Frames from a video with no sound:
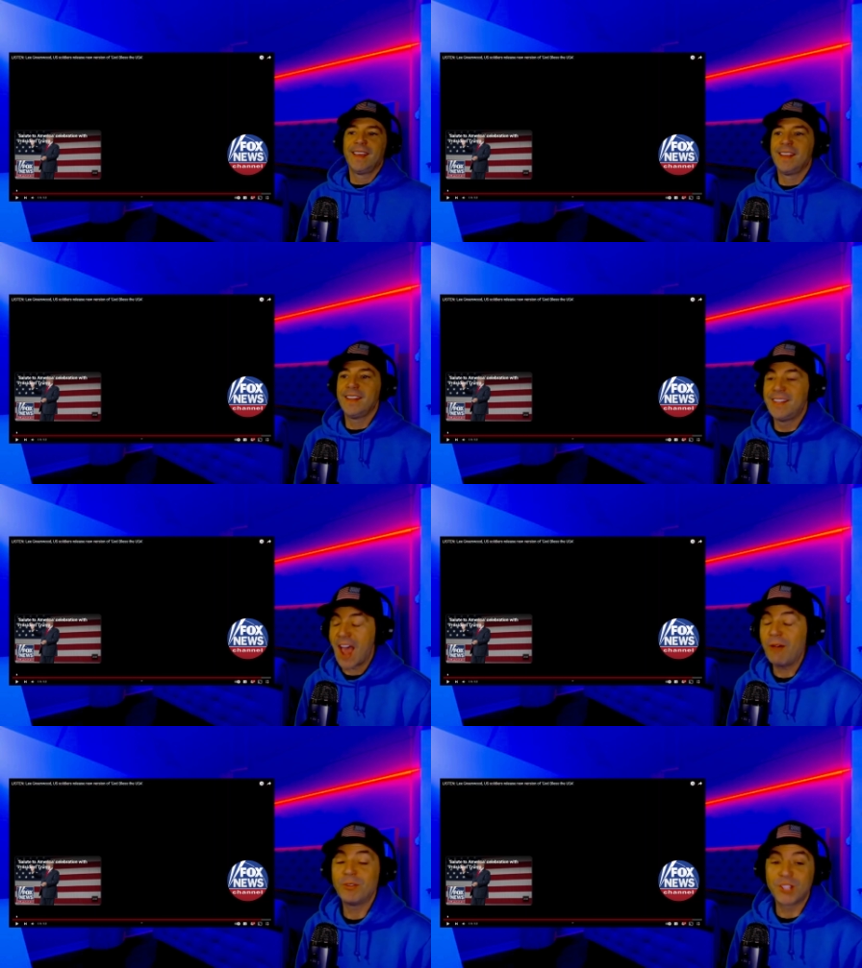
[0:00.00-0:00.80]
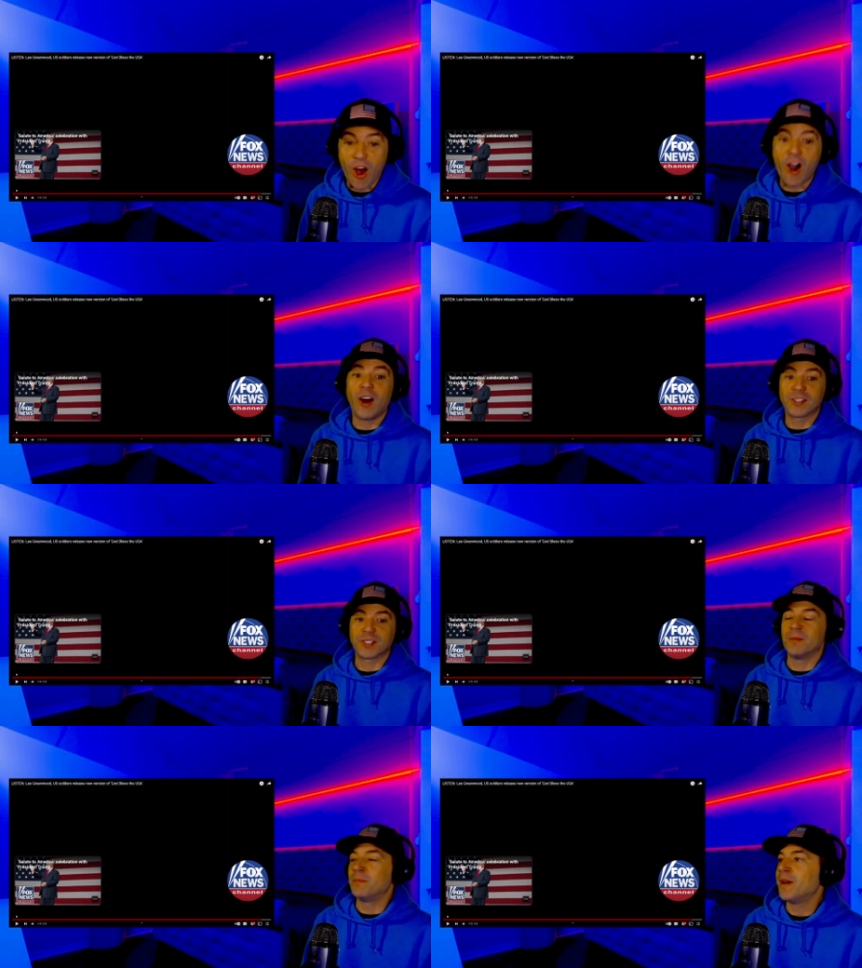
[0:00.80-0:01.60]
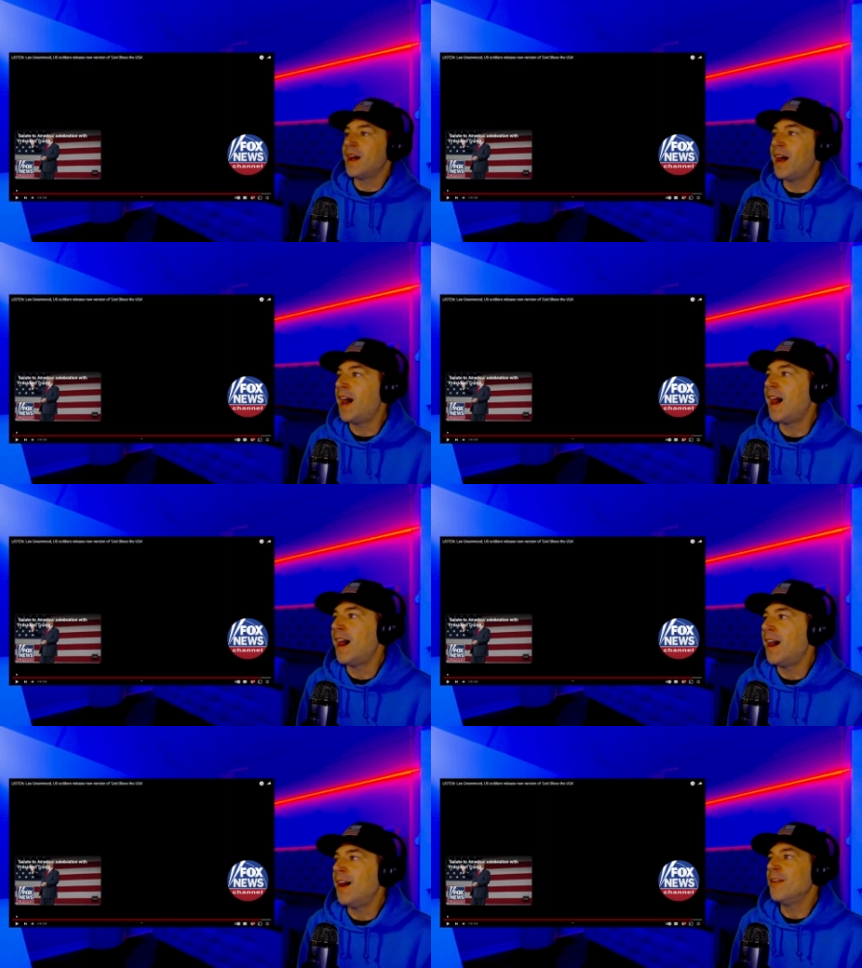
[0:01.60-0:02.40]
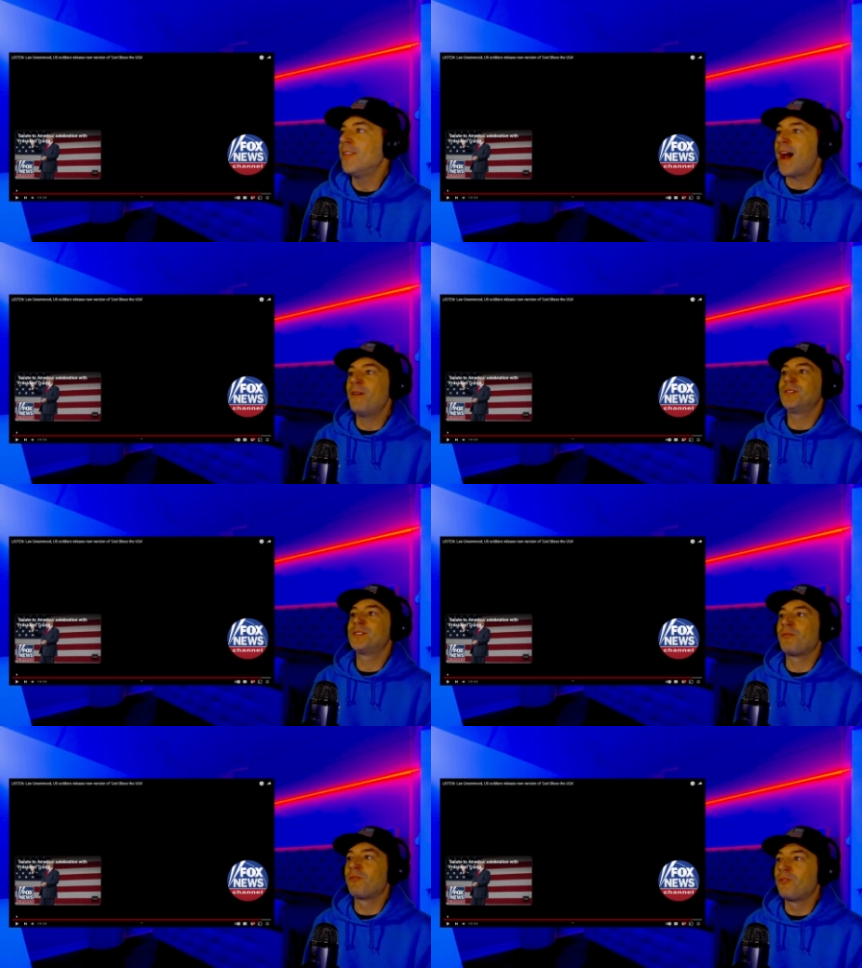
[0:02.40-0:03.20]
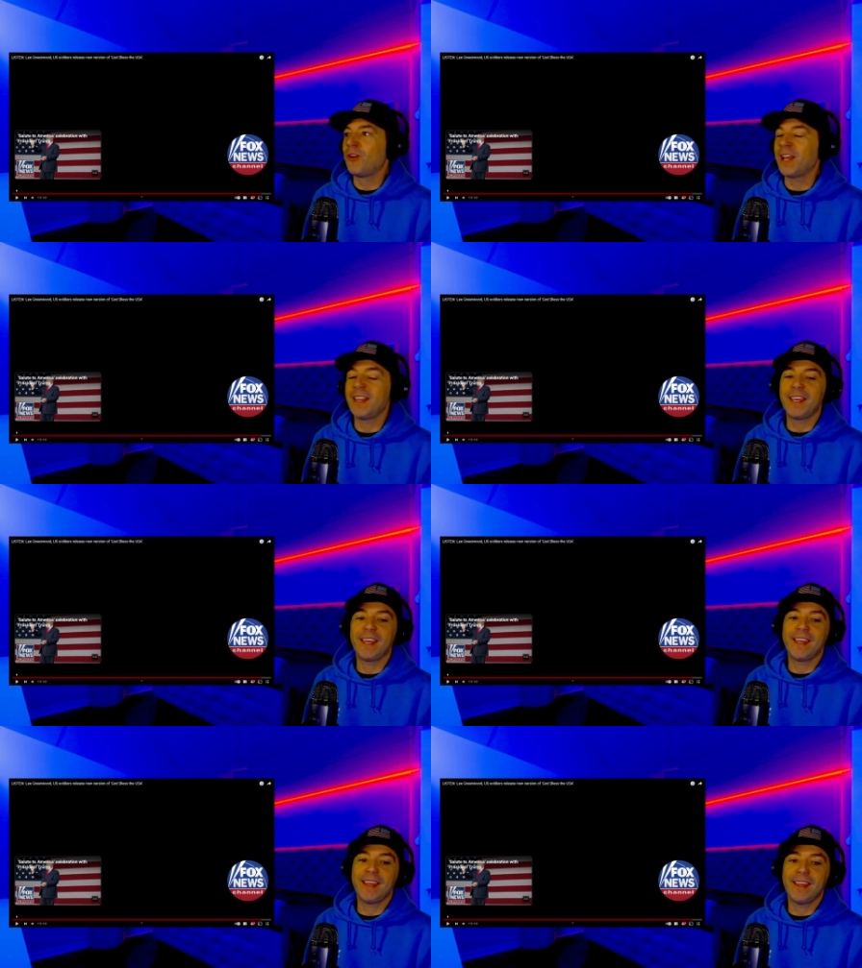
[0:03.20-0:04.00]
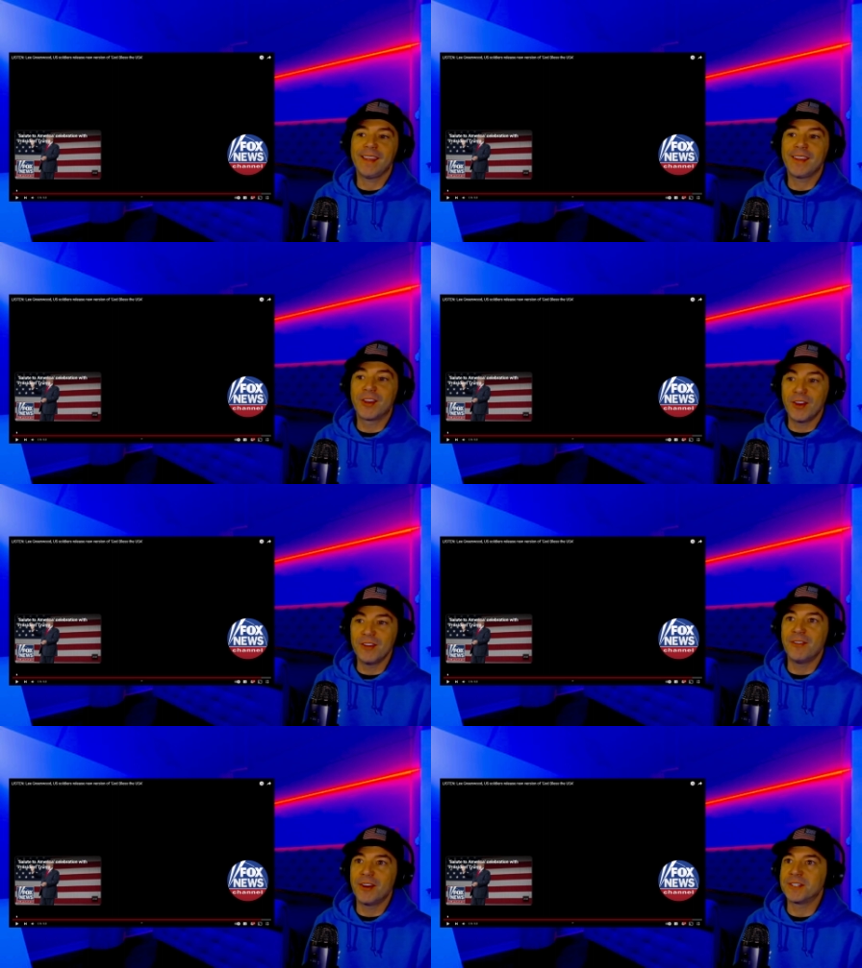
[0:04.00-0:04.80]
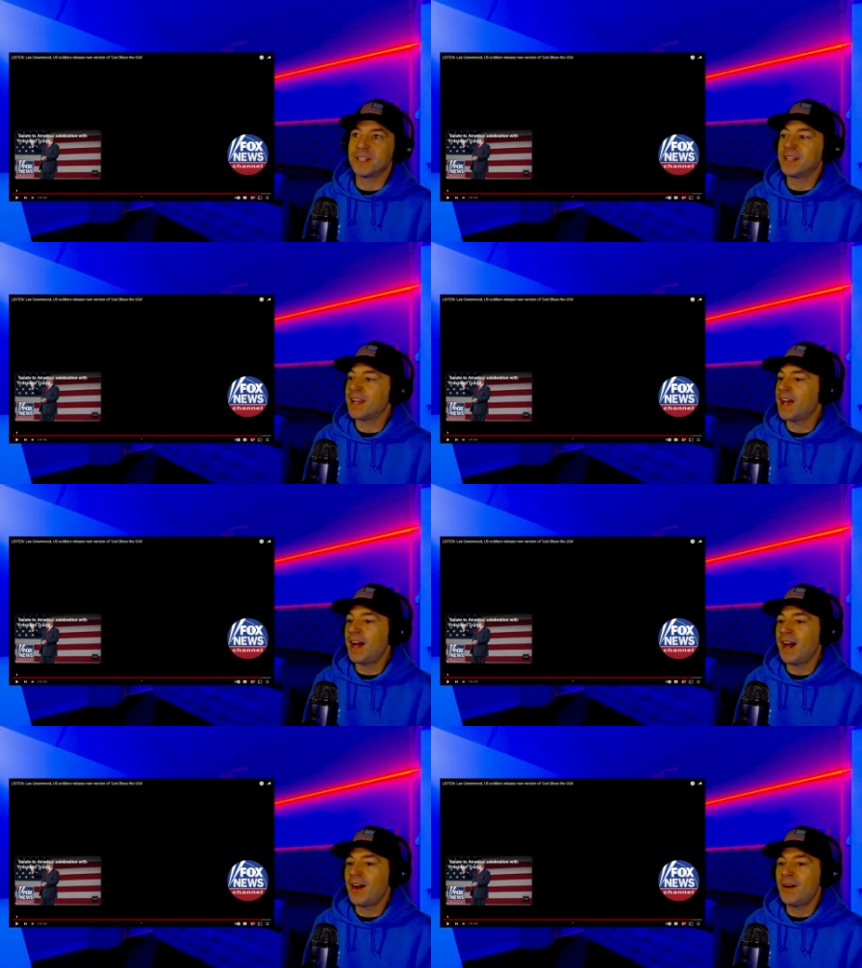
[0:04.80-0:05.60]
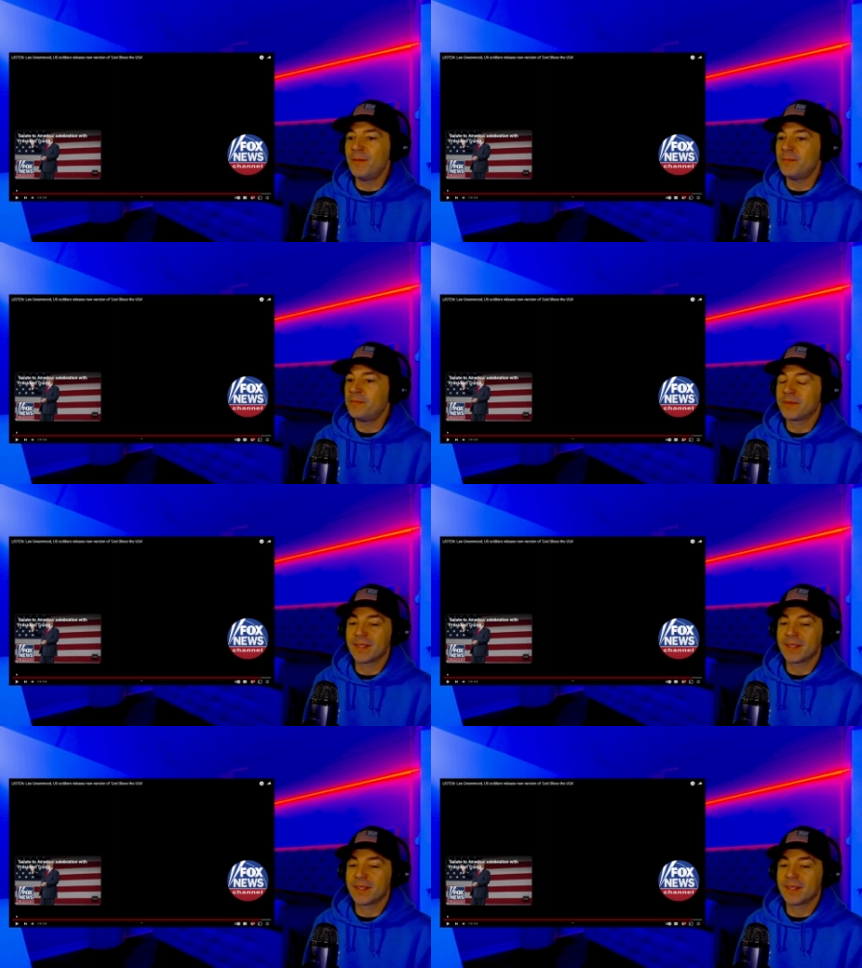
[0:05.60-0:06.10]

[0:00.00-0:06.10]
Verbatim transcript: That was awesome. That was a really good version. I